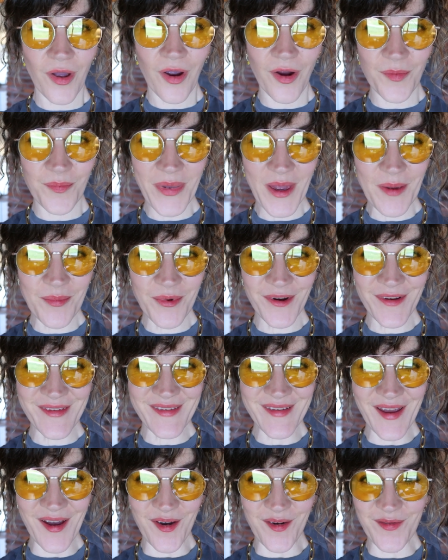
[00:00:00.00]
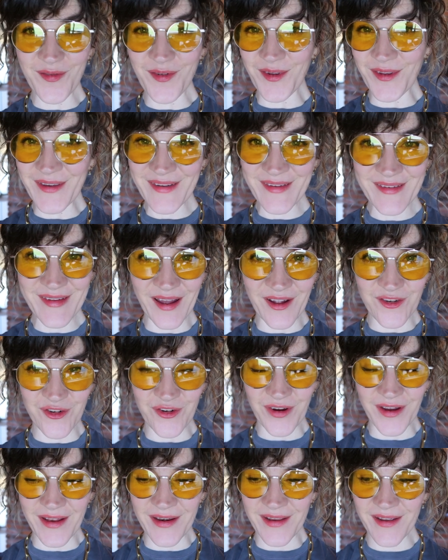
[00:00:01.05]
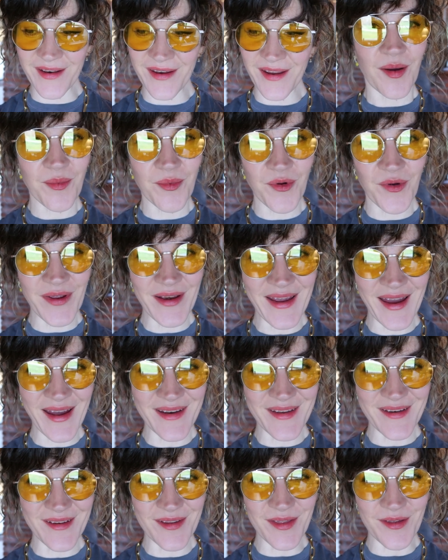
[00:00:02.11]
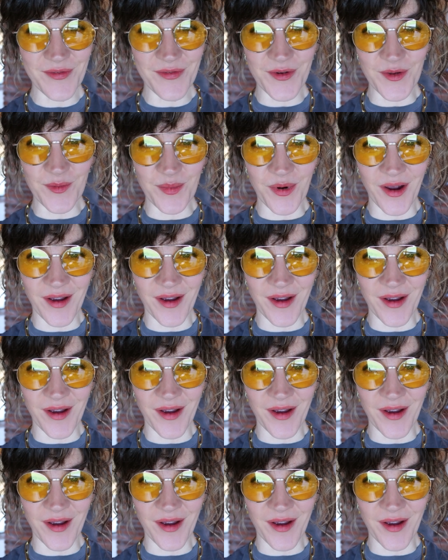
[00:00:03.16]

Our paper is now fully saturated. I'm going to add it to the food